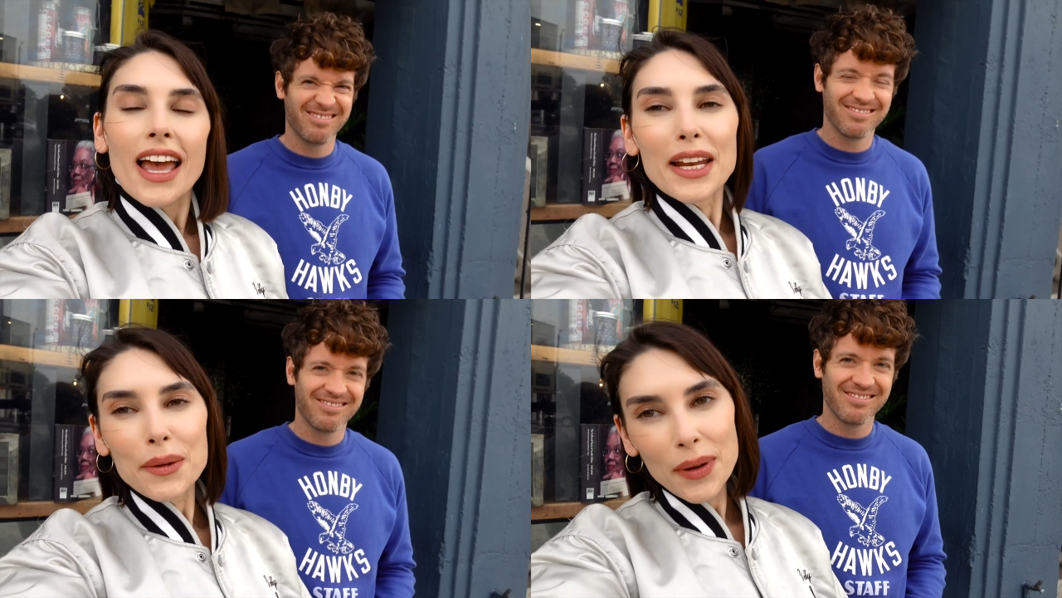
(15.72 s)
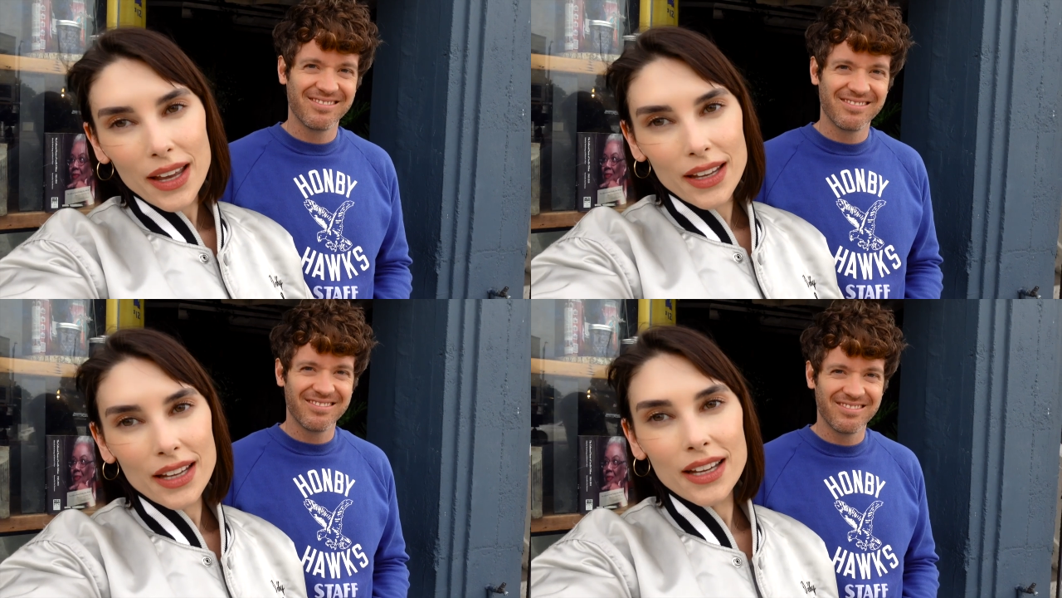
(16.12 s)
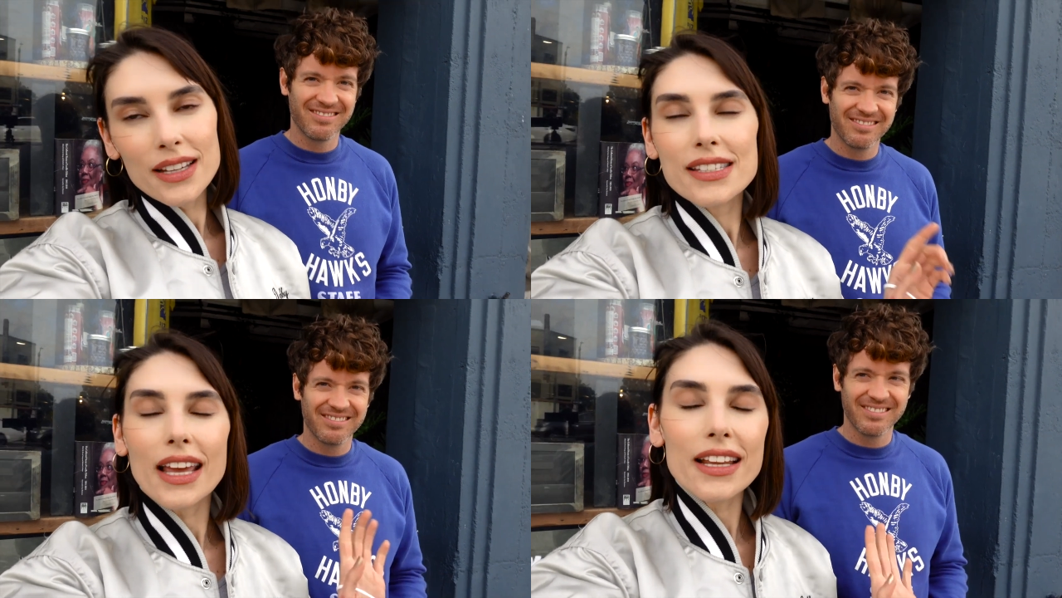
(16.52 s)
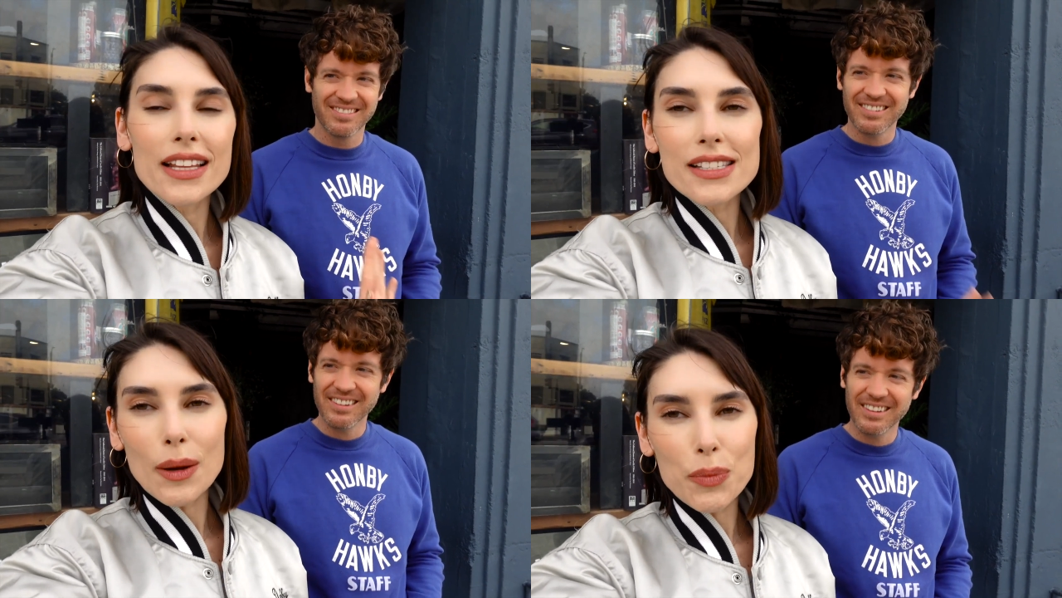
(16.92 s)
Speaker 1: Anyway,
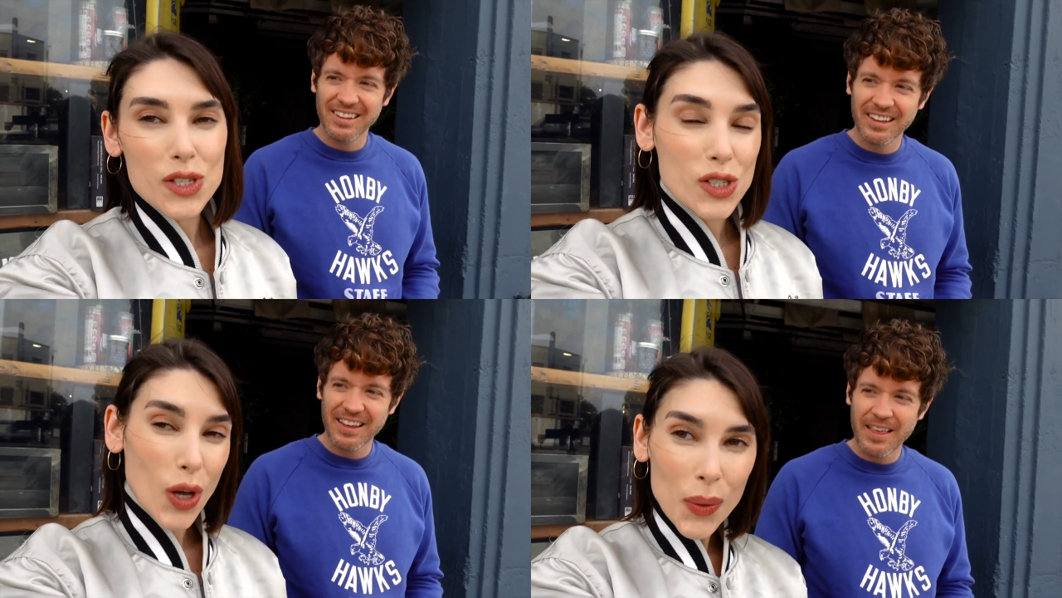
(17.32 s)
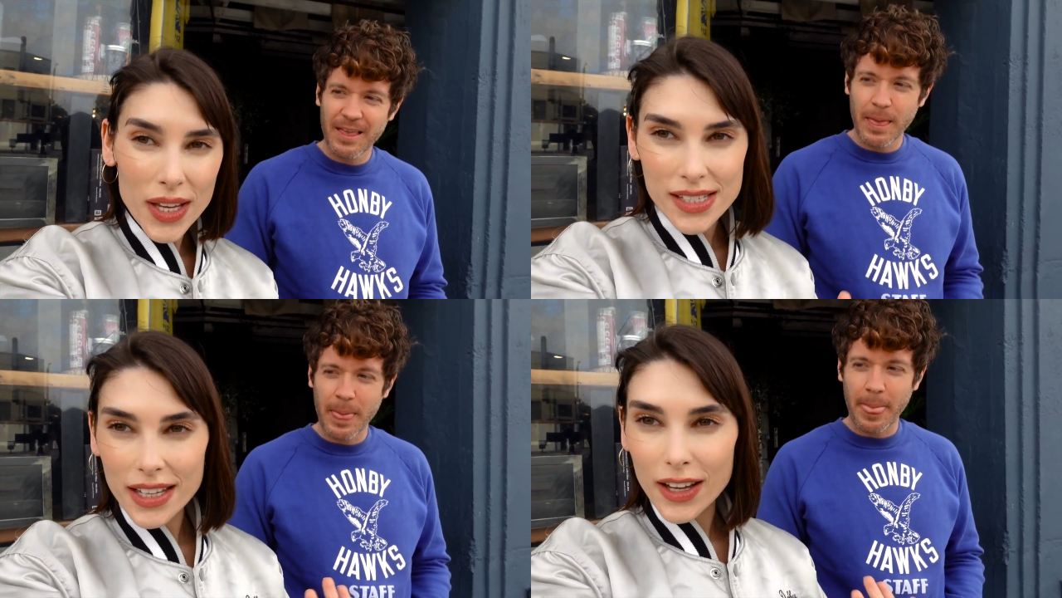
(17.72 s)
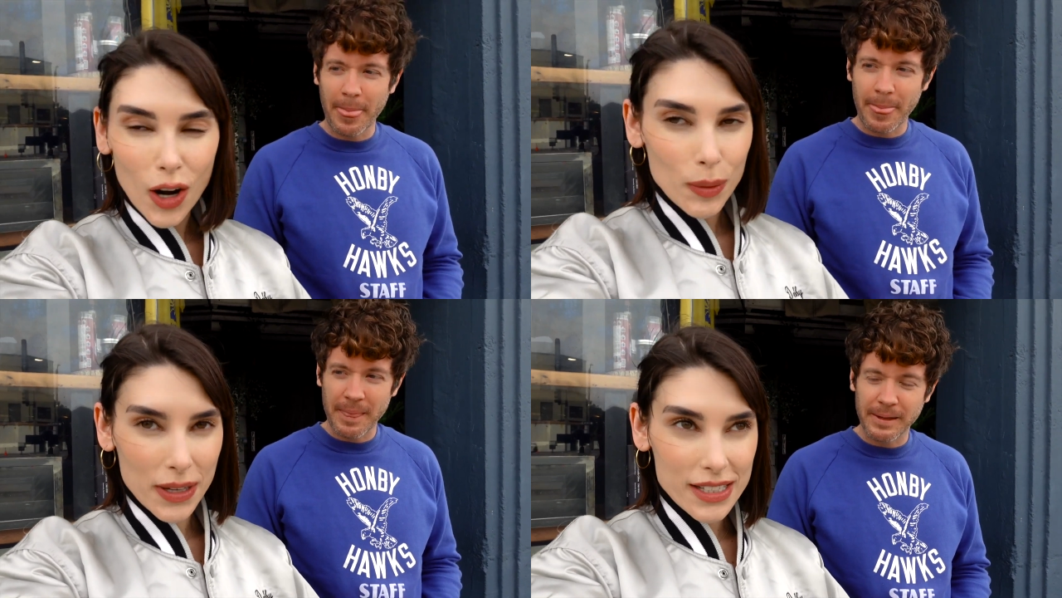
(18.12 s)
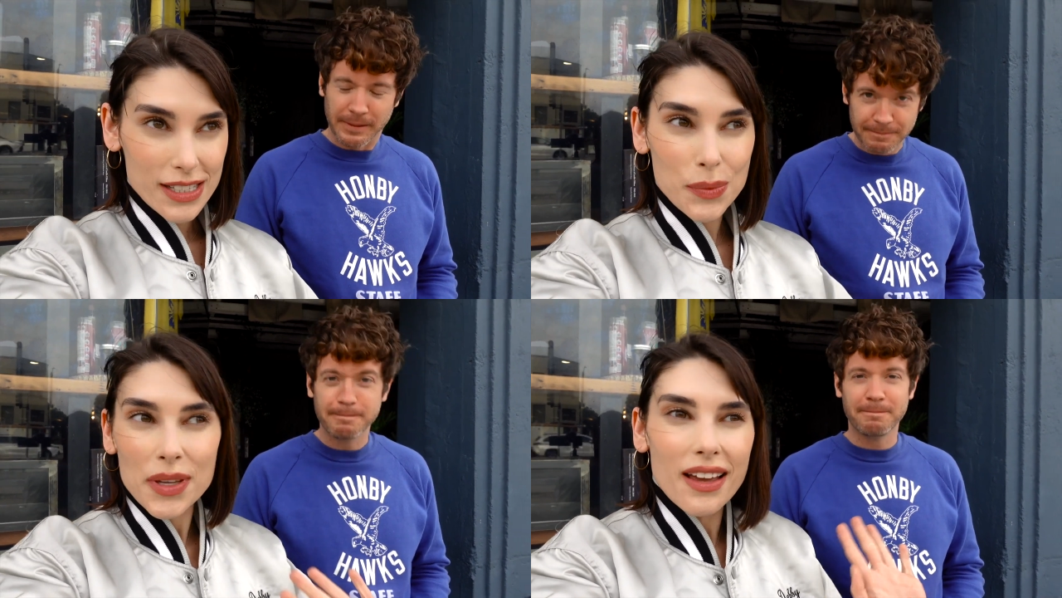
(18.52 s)
setting this up was so easy at our
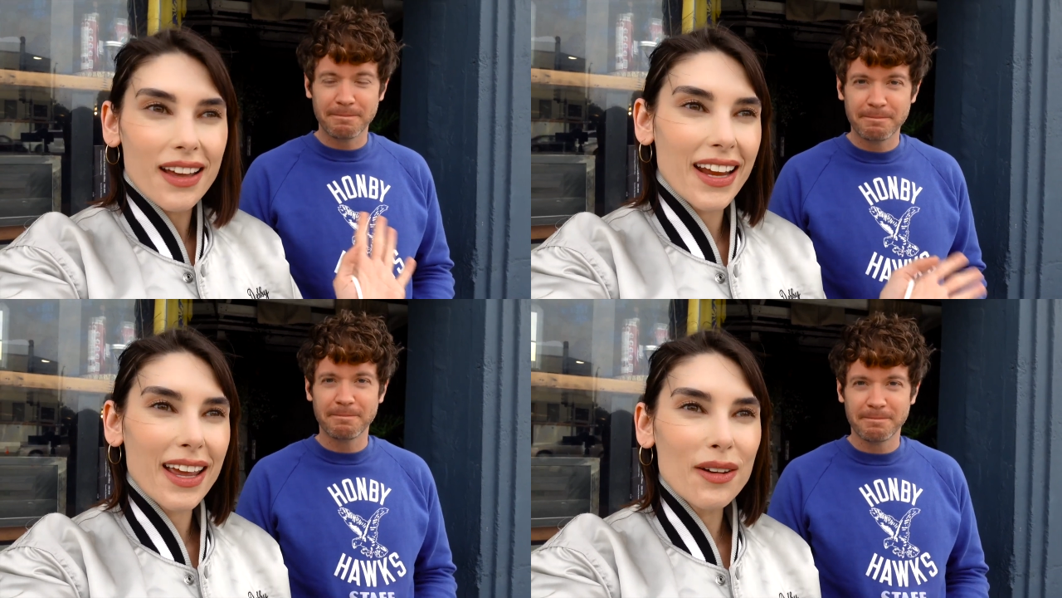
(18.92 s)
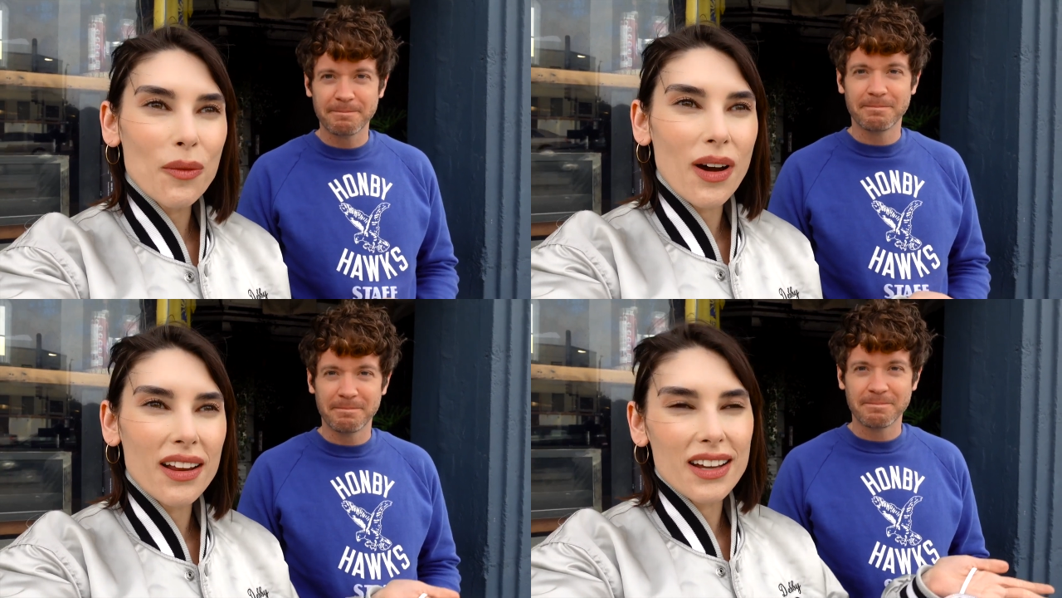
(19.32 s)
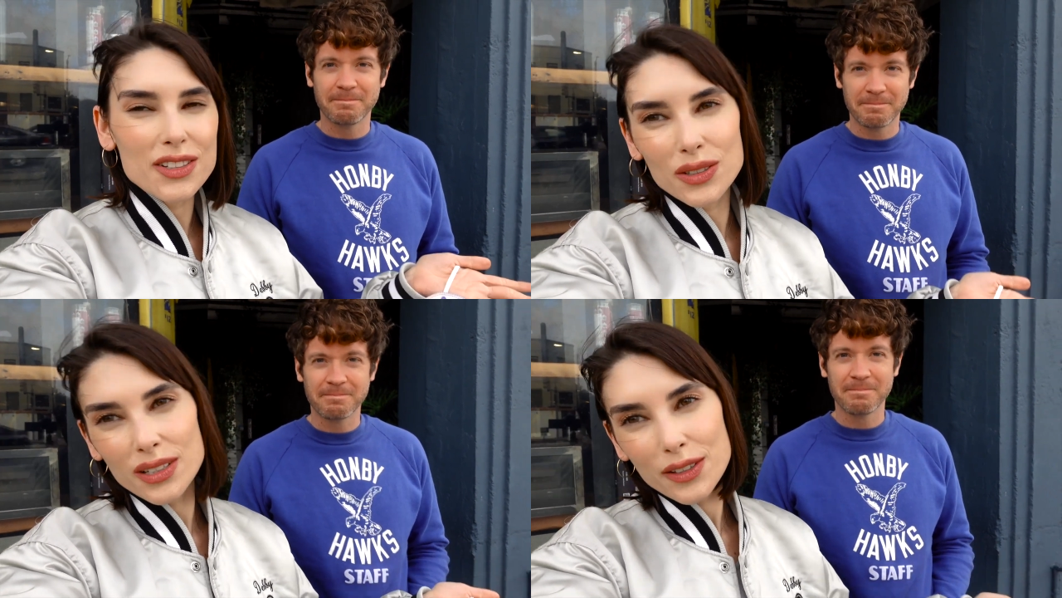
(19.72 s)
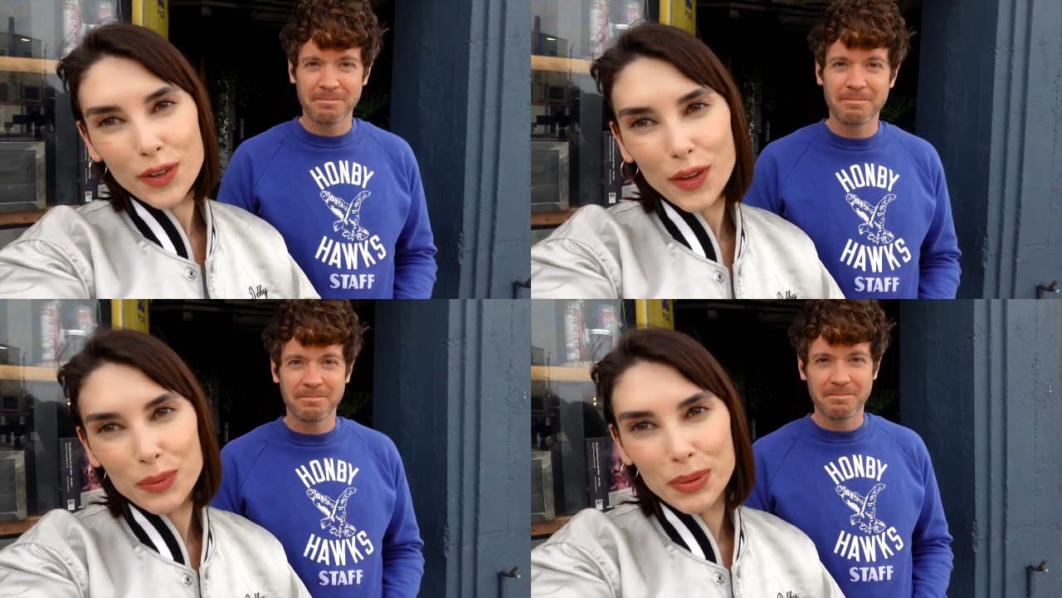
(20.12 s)
places. We thought, hey, why not do this for other